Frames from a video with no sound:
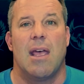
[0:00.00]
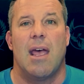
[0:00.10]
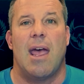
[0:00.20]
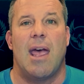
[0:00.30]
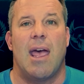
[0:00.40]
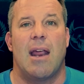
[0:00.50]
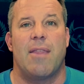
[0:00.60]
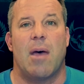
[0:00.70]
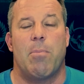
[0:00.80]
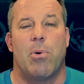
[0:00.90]
And at
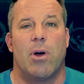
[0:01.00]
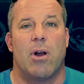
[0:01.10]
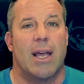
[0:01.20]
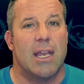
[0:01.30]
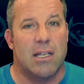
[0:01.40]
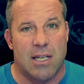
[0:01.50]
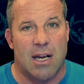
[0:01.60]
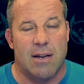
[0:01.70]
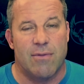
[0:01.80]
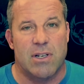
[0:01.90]
that point, I can
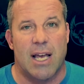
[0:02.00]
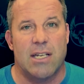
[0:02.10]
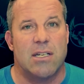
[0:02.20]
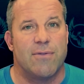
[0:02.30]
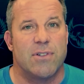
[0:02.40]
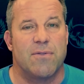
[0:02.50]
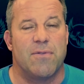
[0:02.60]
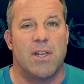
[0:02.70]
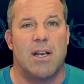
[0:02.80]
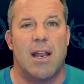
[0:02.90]
extend an invitation if it's a
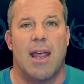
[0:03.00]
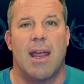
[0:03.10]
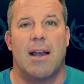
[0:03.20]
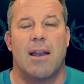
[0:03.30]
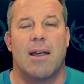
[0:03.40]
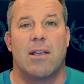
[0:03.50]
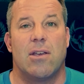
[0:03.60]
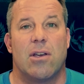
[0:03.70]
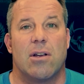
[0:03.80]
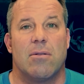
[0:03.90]
fit, and uh,
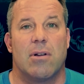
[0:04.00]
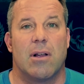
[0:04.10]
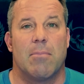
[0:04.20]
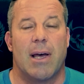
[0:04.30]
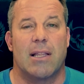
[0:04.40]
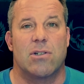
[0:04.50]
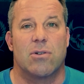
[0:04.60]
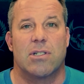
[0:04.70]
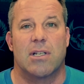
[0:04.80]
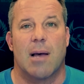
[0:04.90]
you can make the
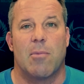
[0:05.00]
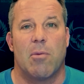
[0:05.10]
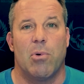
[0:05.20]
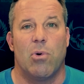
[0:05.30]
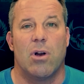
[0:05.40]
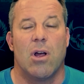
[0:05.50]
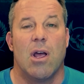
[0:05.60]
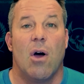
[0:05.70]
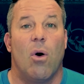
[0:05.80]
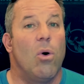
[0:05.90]
choice to come on board
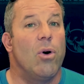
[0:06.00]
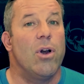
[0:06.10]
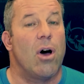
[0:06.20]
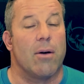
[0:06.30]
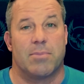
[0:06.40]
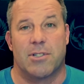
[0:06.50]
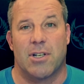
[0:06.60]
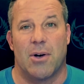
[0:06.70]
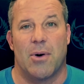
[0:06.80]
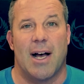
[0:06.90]
or not.
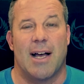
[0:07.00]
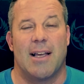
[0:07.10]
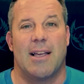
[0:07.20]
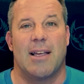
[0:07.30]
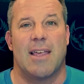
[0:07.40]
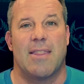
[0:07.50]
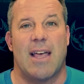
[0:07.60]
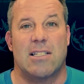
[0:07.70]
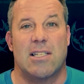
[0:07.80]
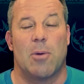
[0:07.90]
So uh, that,
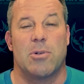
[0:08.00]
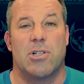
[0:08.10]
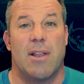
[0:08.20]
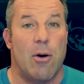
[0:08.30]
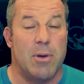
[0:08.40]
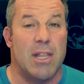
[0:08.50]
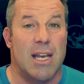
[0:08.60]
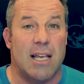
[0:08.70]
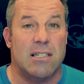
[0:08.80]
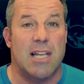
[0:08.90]
that's the opportunity. That would be the
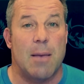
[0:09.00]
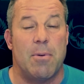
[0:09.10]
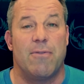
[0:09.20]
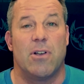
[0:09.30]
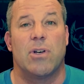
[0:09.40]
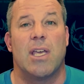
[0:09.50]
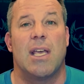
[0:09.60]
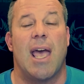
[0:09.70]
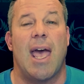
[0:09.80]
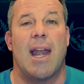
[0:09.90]
next step if you're
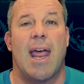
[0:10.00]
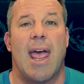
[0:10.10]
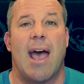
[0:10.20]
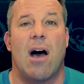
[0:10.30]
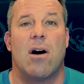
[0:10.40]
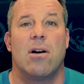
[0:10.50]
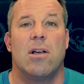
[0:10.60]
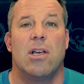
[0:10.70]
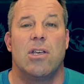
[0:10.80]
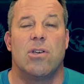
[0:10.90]
looking at how
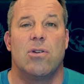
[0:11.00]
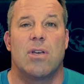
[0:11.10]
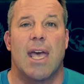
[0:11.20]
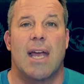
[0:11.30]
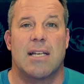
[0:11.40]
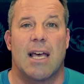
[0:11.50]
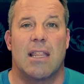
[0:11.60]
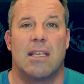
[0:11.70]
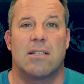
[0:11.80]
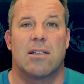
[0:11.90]
you can take
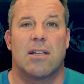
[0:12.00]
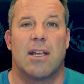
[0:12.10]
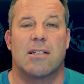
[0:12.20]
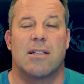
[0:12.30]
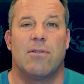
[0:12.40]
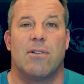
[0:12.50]
things to the next level.